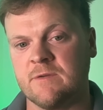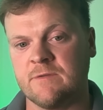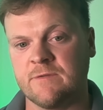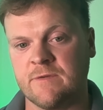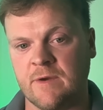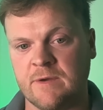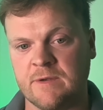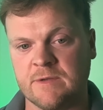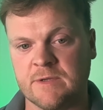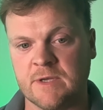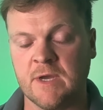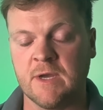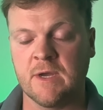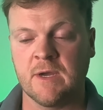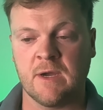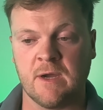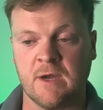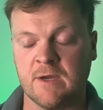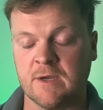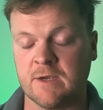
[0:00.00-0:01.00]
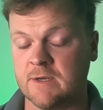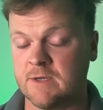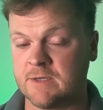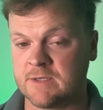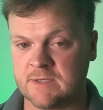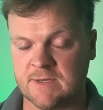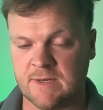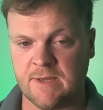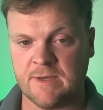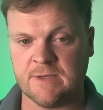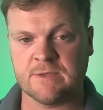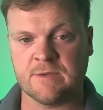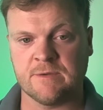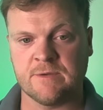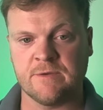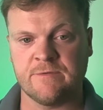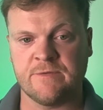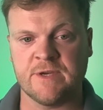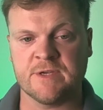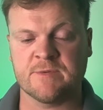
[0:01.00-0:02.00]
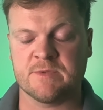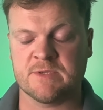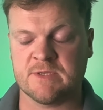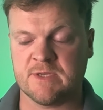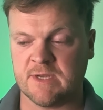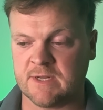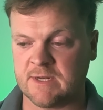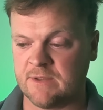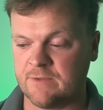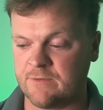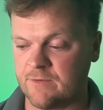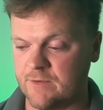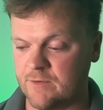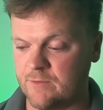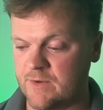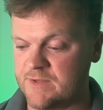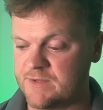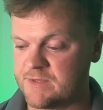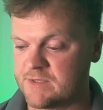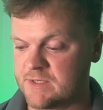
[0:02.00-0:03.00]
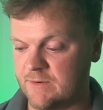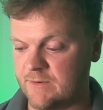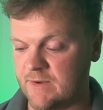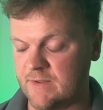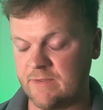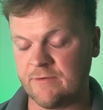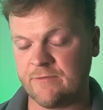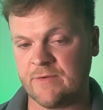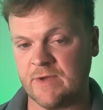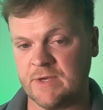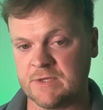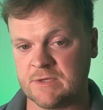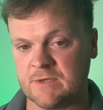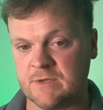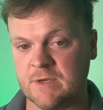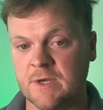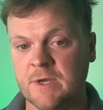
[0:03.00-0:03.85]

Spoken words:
find Argillus and lice on your fish, particularly through the winter when the fish are